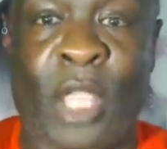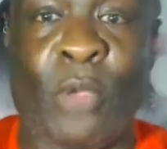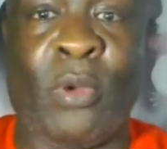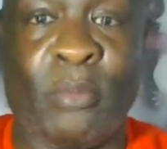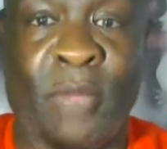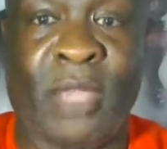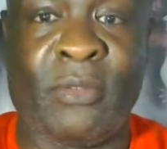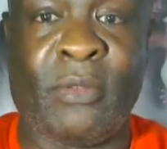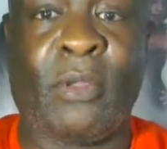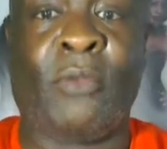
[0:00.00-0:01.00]
they were meant
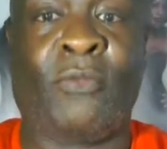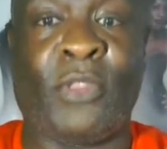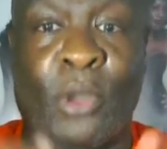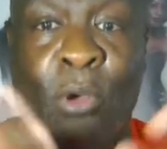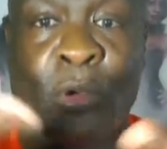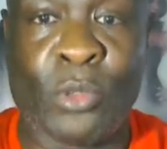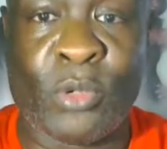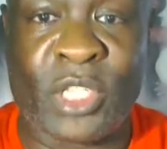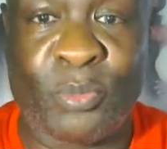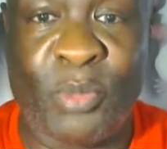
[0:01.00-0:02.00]
for those who
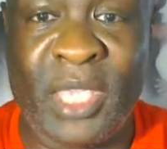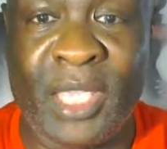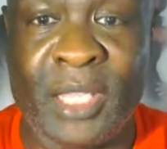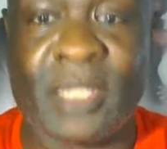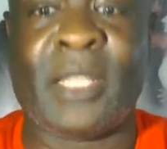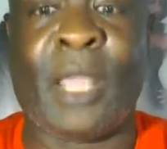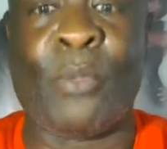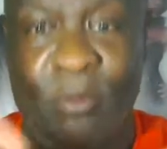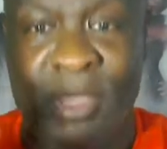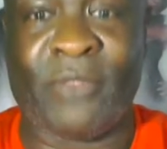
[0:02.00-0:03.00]
can speak English. They
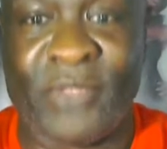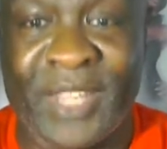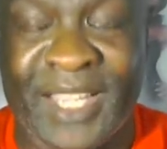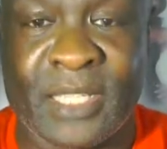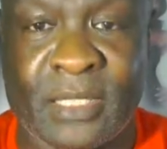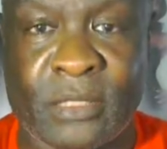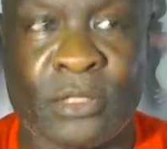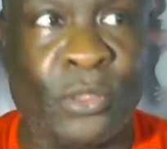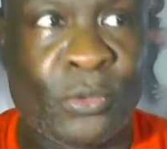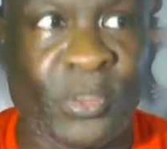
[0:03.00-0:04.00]
were meant for us
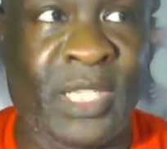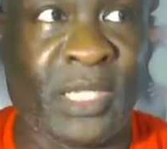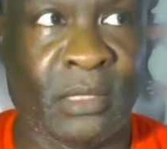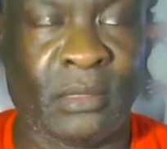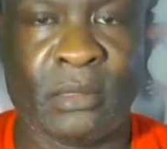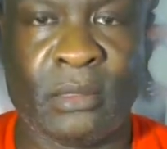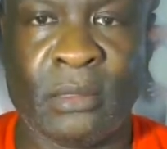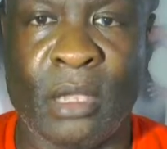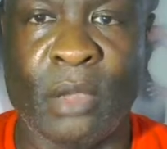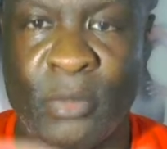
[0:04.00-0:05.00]
to read
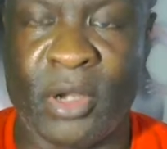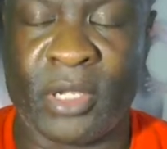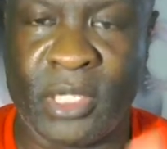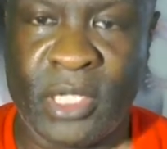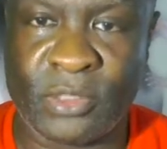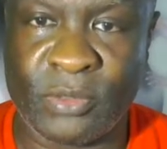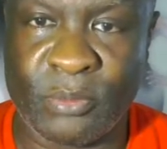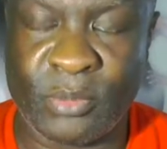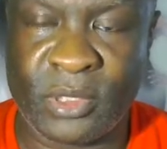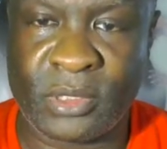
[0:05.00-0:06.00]
American history
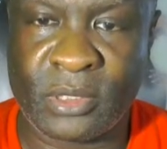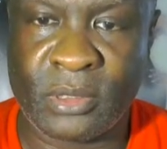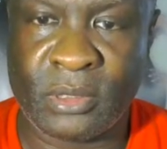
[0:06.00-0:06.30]
books.